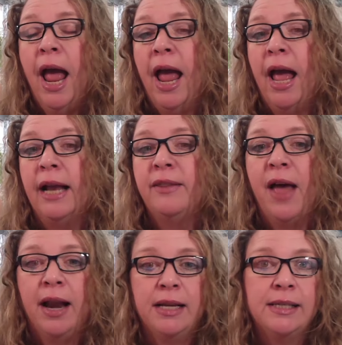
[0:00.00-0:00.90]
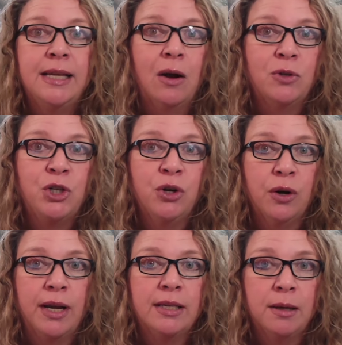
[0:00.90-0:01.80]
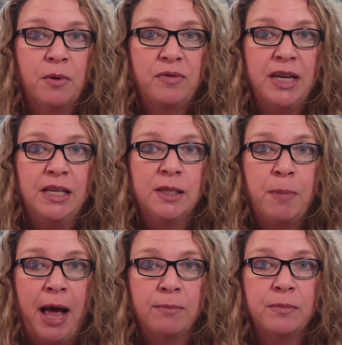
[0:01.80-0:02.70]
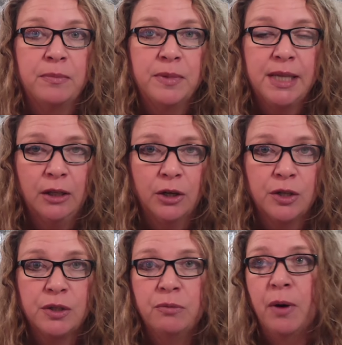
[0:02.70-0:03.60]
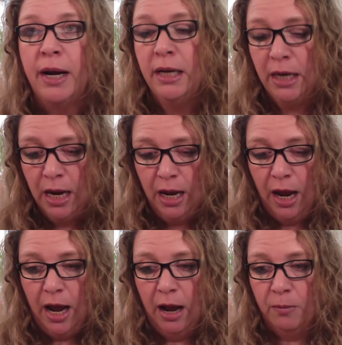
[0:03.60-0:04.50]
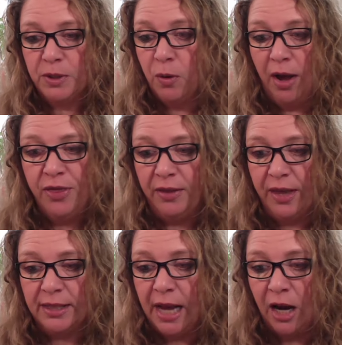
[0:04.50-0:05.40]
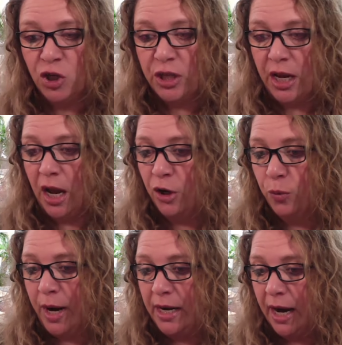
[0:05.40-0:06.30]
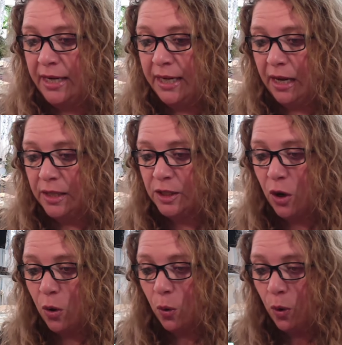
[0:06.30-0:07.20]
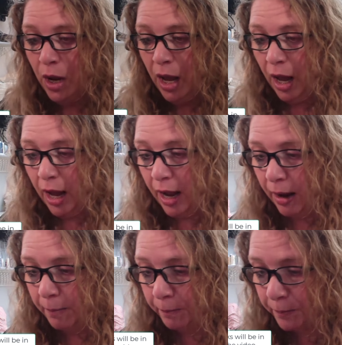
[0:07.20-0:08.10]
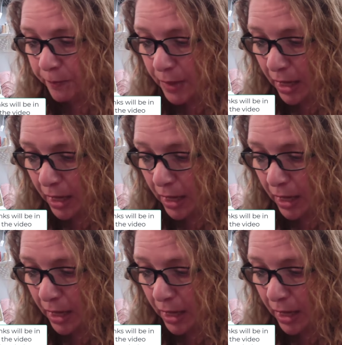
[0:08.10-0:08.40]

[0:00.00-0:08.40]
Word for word: And that is now deterring some of these spam sellers, right? Um, so I think that's actually a great idea. So, um,